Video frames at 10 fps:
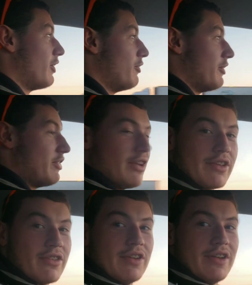to
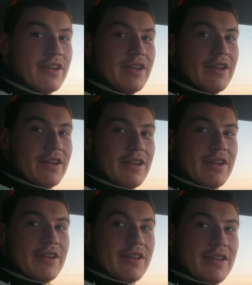100 is
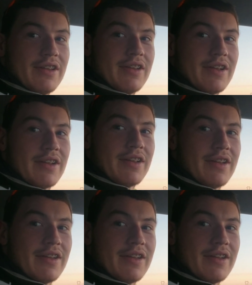1.8 seconds.